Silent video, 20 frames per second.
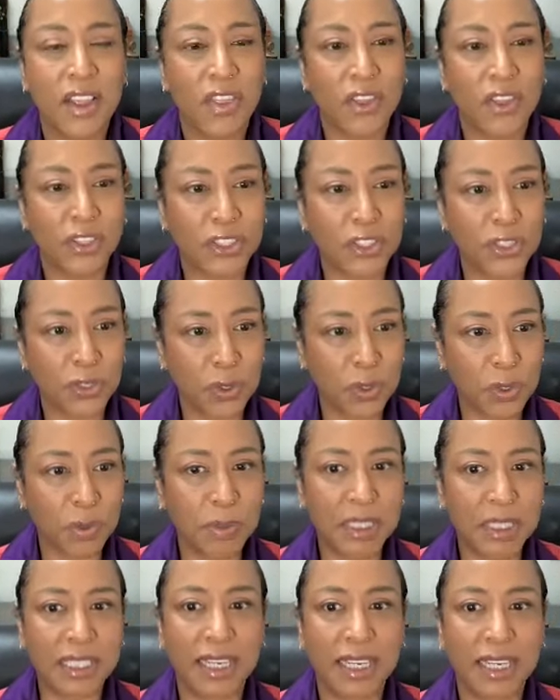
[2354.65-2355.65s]
the
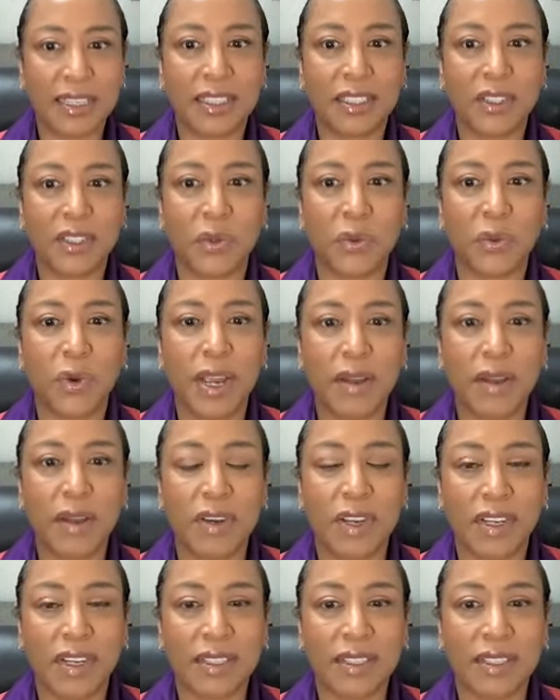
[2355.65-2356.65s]
circumstances
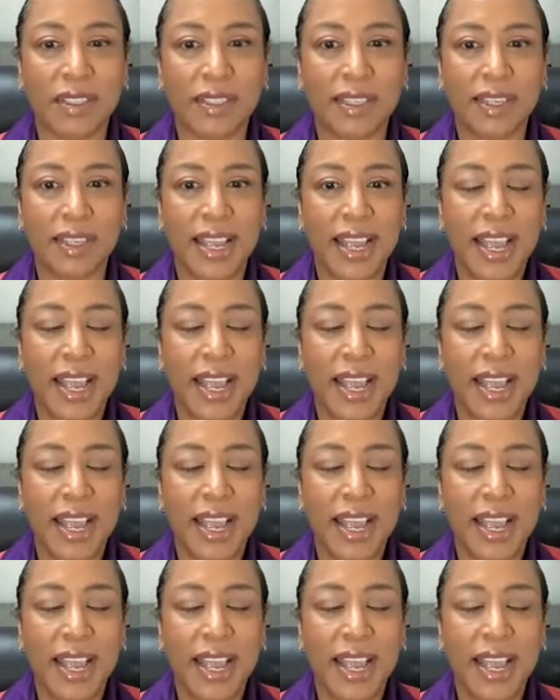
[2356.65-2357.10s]
around us.